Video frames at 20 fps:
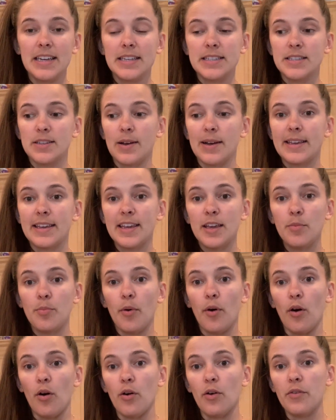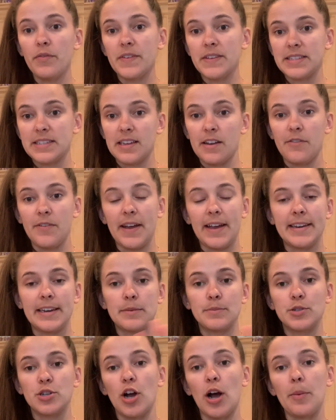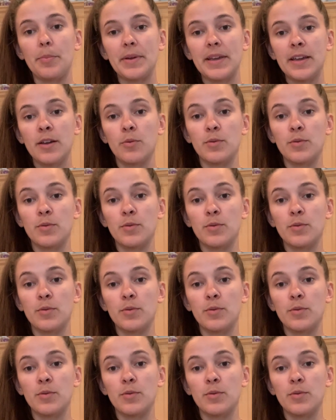So I keep all of the stuff I end up chopping,